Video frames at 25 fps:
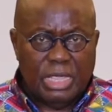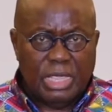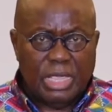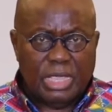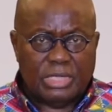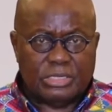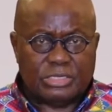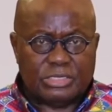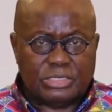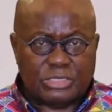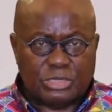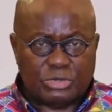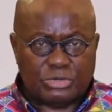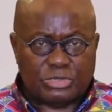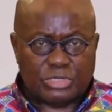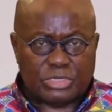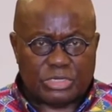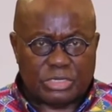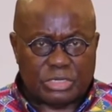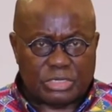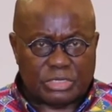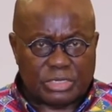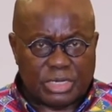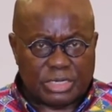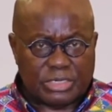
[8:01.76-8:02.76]
and
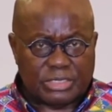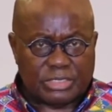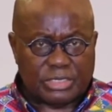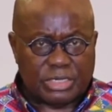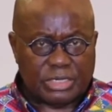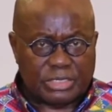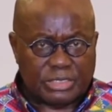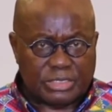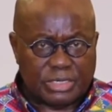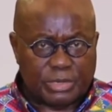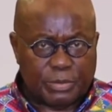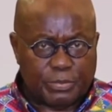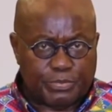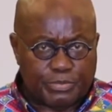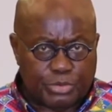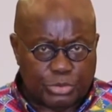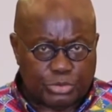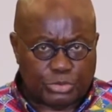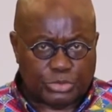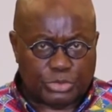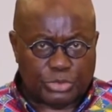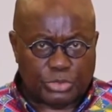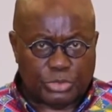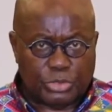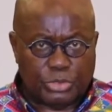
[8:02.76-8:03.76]
social distancing
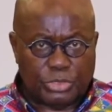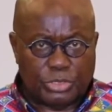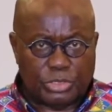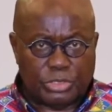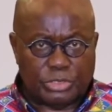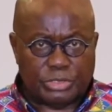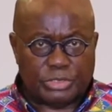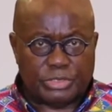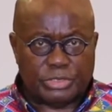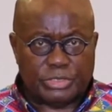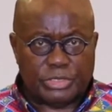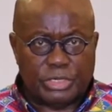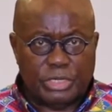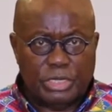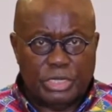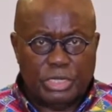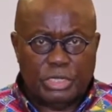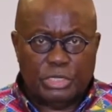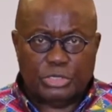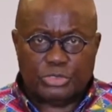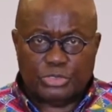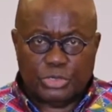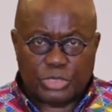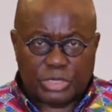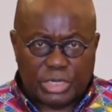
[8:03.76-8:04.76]
protocols
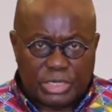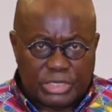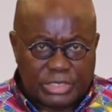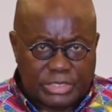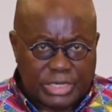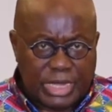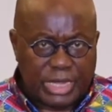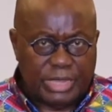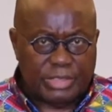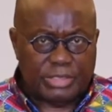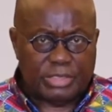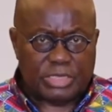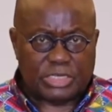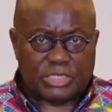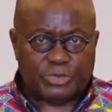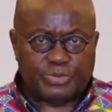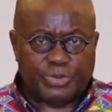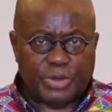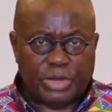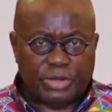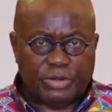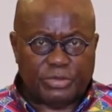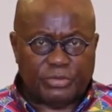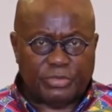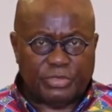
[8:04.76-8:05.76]
to contain the
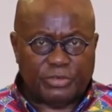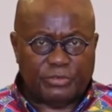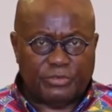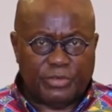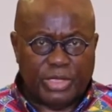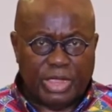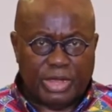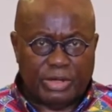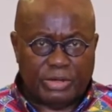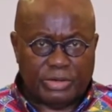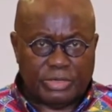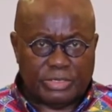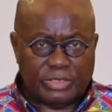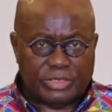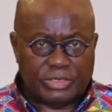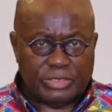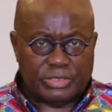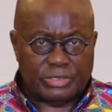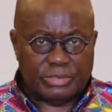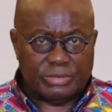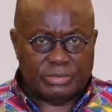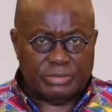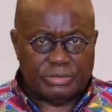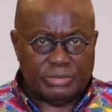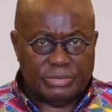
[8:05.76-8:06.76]
spread of the virus,